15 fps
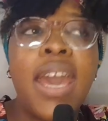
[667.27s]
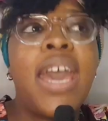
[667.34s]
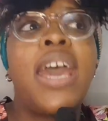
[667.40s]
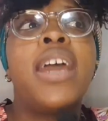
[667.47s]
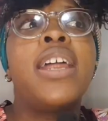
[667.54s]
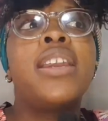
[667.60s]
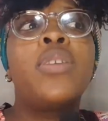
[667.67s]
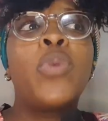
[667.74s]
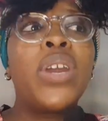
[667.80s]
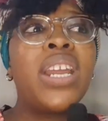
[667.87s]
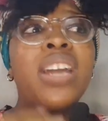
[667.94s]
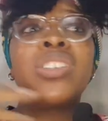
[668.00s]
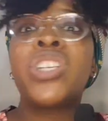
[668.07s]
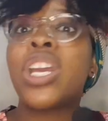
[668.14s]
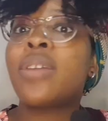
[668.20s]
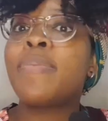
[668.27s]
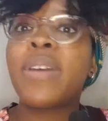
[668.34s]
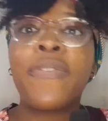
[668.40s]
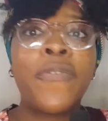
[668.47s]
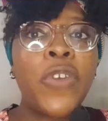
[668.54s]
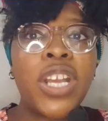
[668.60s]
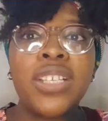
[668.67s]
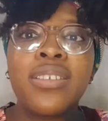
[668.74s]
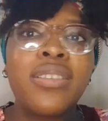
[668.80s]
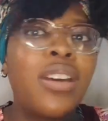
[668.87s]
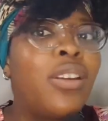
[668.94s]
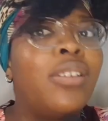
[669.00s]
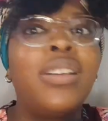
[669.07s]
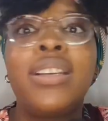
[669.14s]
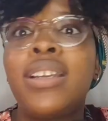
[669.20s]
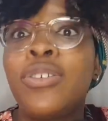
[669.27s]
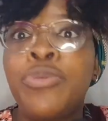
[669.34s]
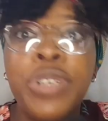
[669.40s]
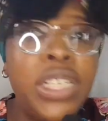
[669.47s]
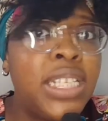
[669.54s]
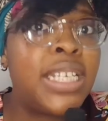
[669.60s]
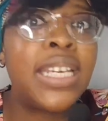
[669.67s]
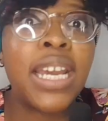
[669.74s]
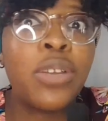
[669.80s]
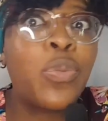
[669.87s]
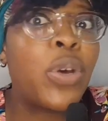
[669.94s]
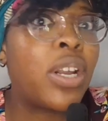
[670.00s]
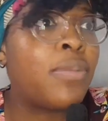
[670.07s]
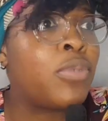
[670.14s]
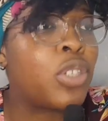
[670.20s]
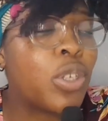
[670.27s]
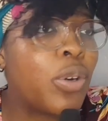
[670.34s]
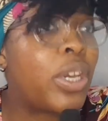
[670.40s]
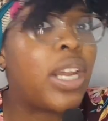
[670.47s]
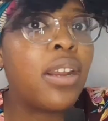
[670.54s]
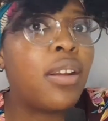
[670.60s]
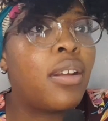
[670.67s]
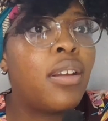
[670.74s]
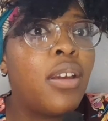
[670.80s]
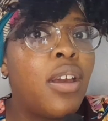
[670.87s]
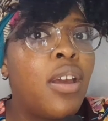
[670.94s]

And when I check my friends, they don't really get what I'm doing.